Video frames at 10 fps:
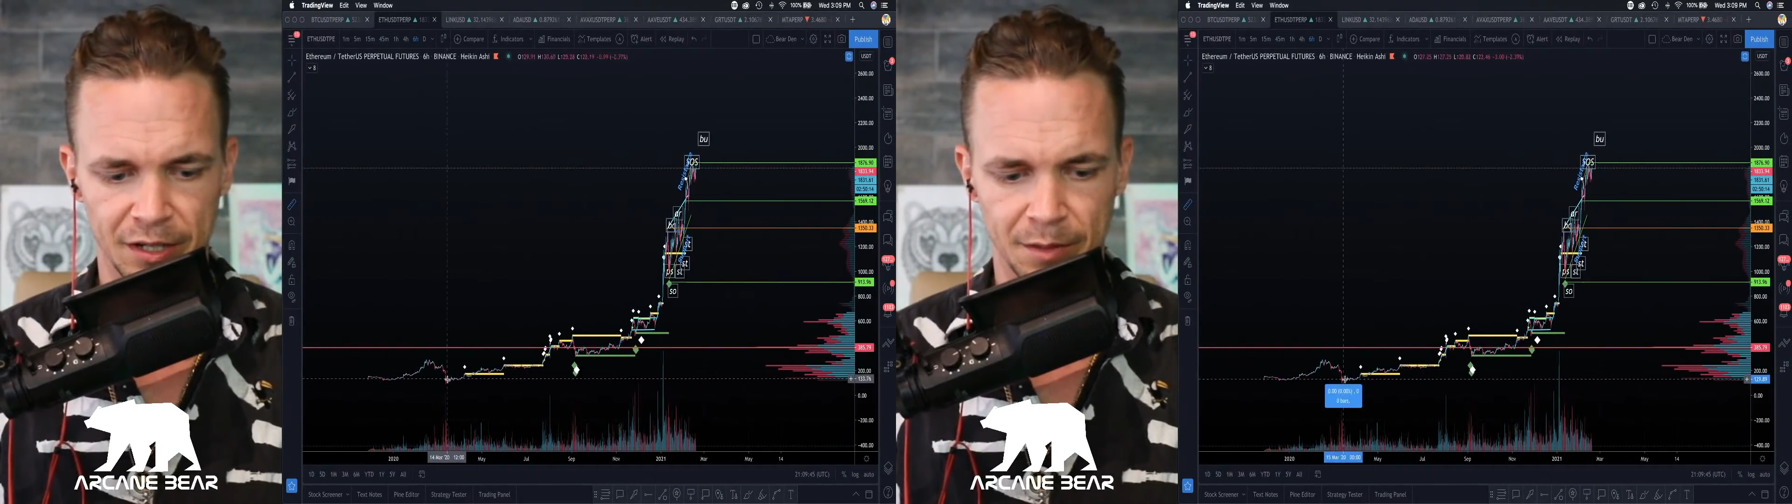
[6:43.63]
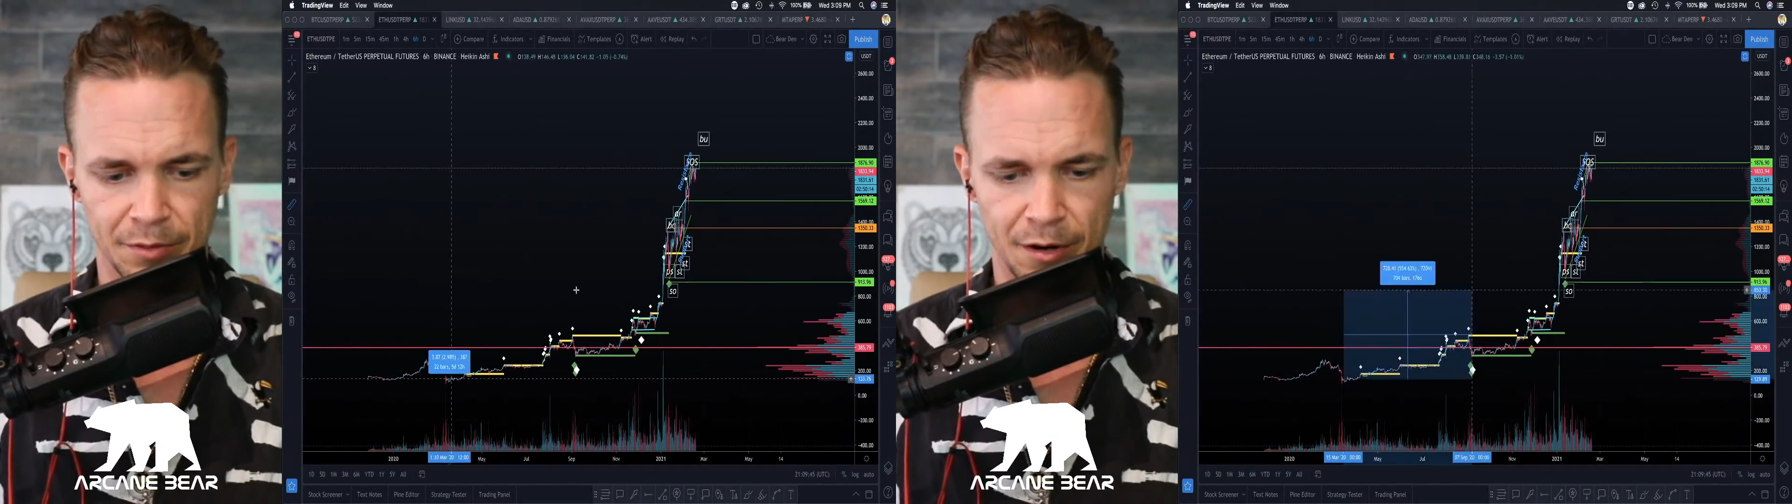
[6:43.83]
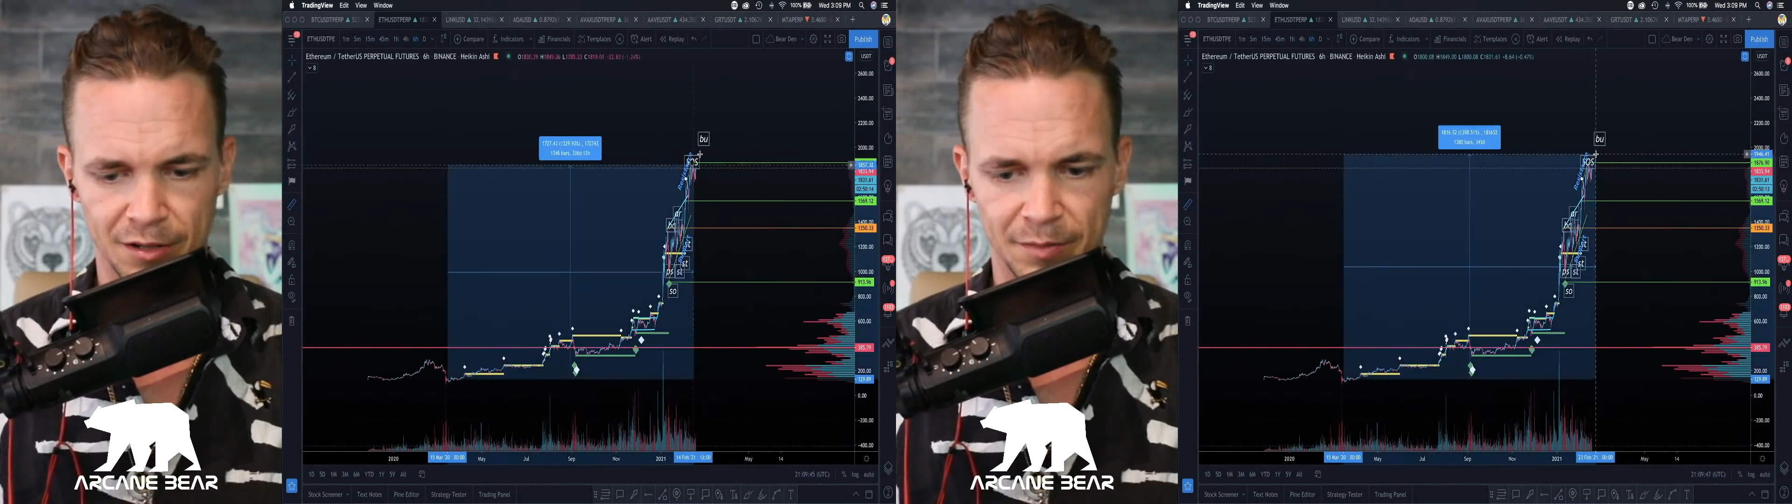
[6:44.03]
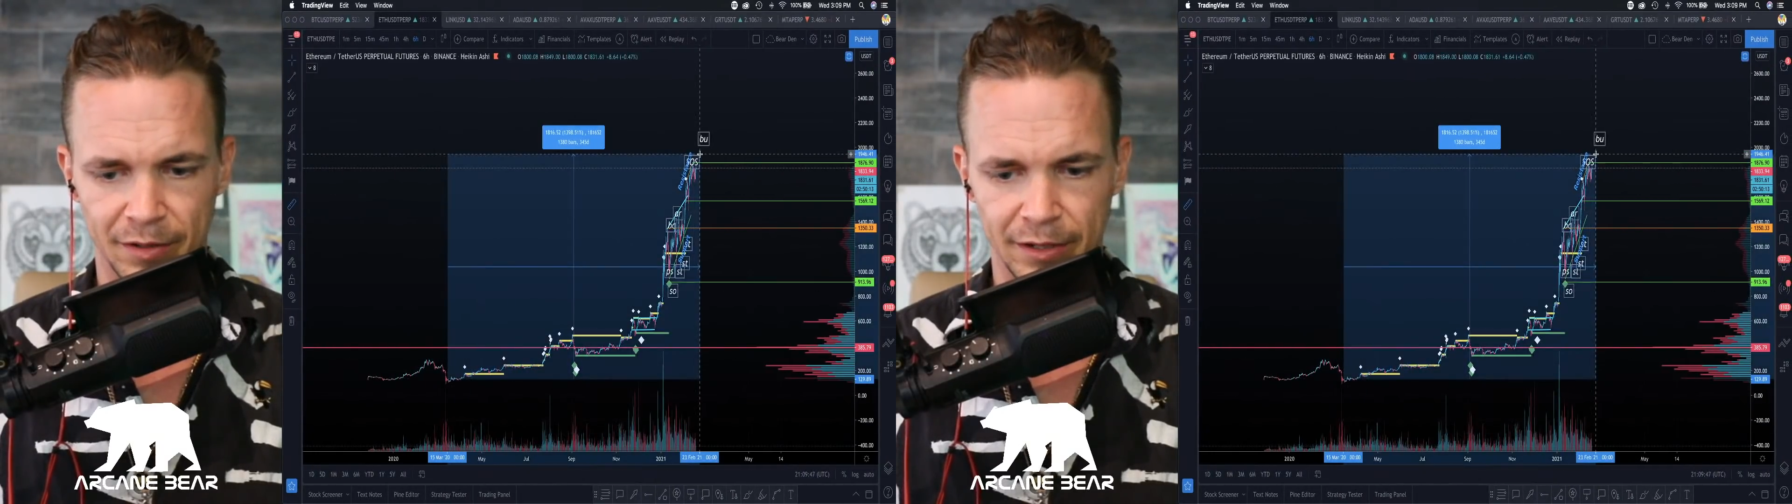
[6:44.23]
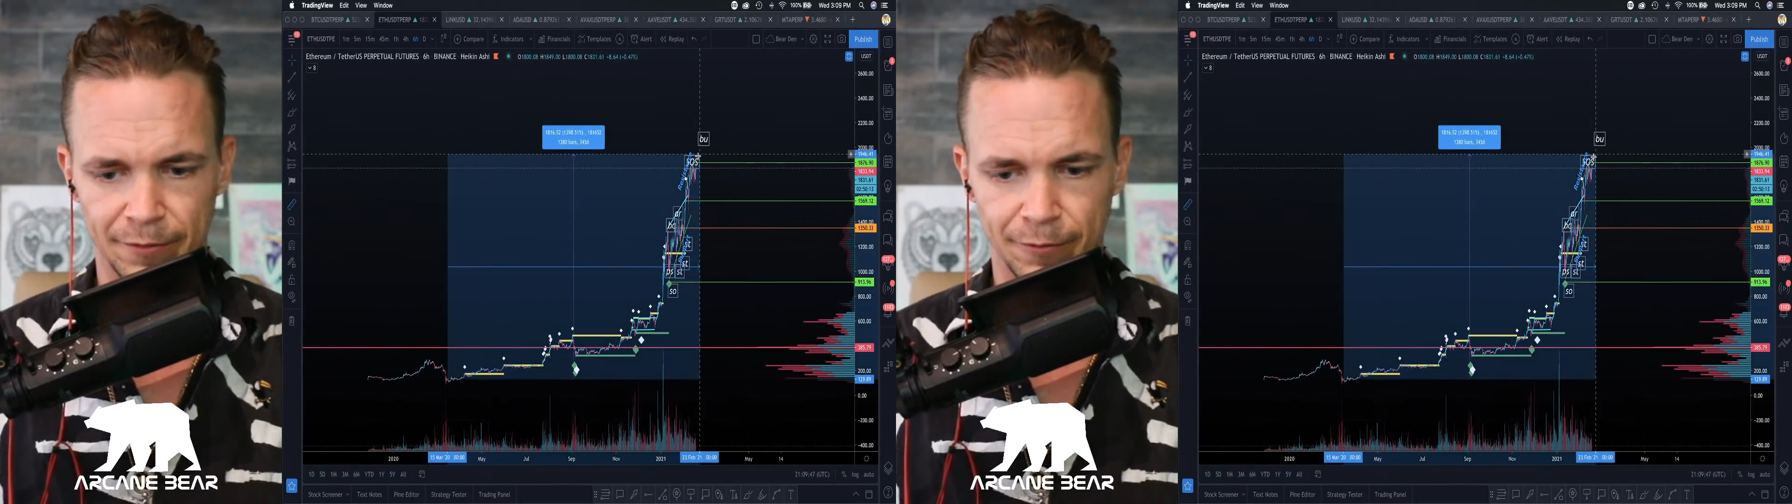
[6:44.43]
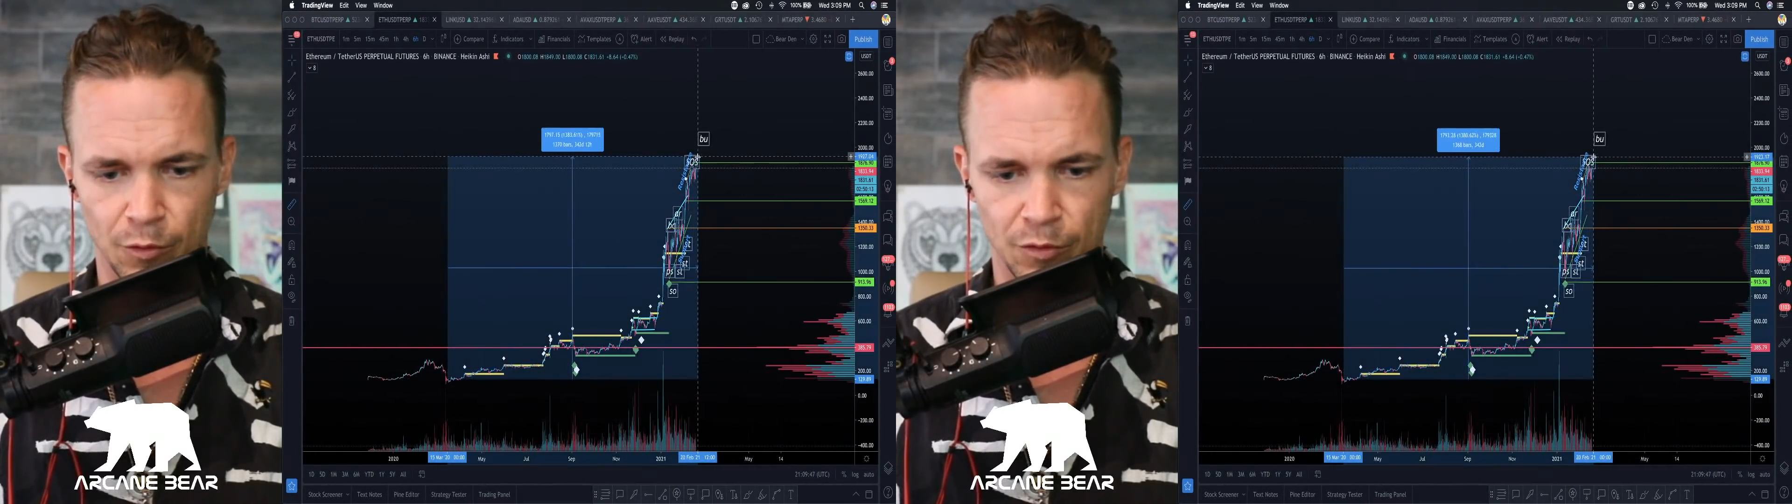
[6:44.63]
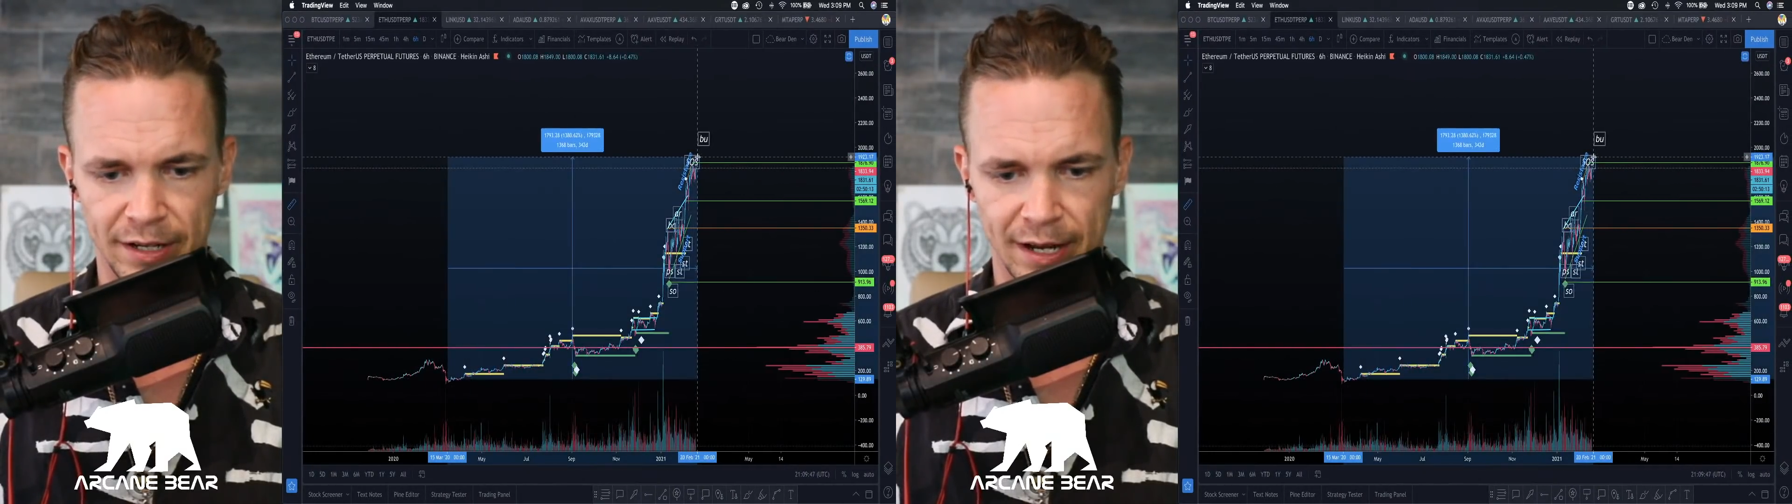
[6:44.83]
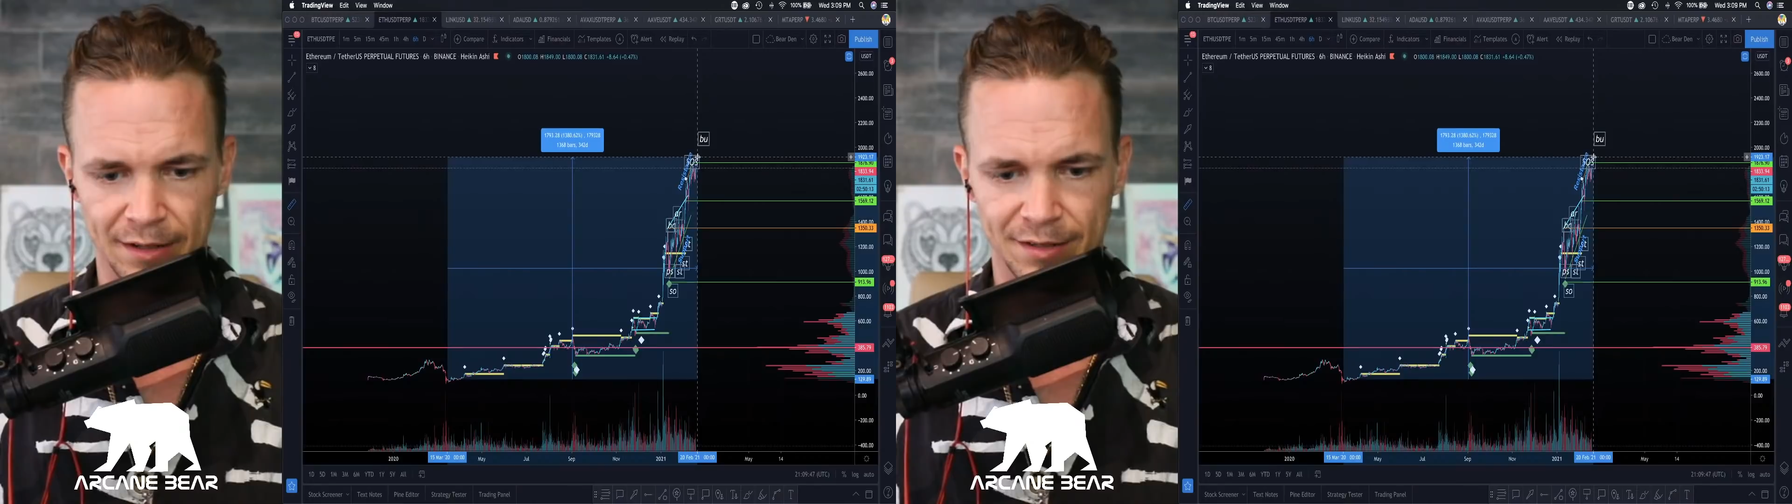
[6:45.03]
approximately a
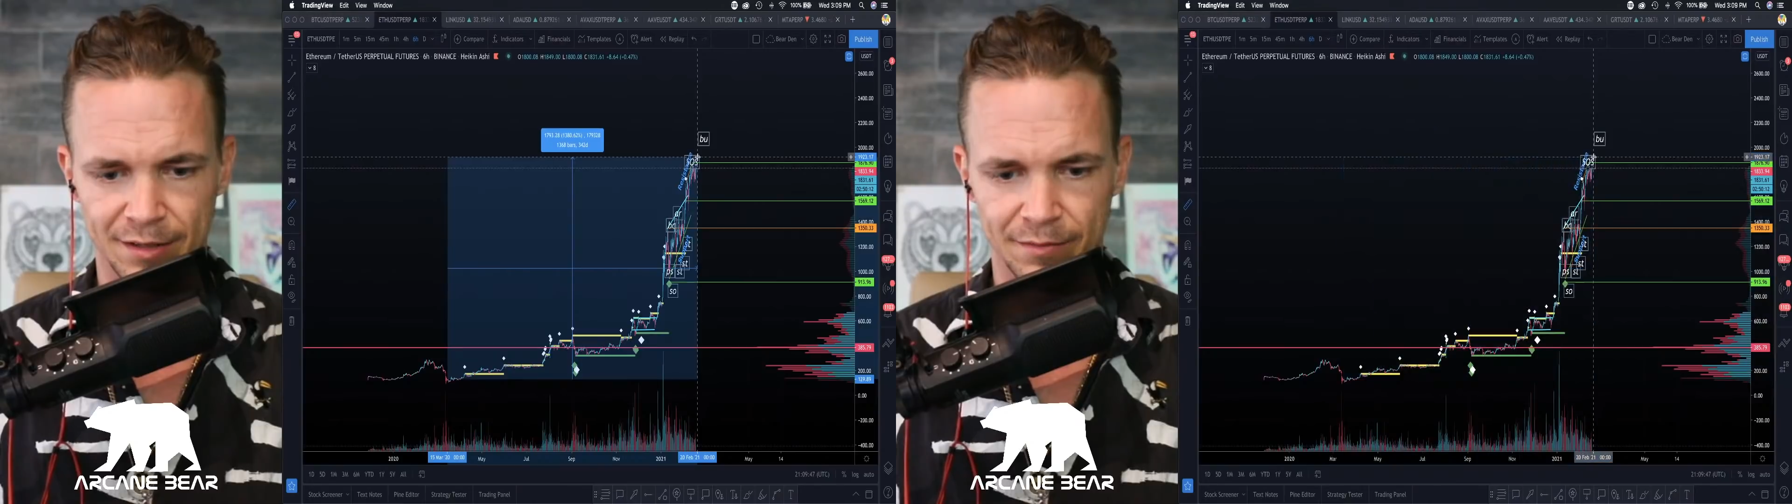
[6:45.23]
14x.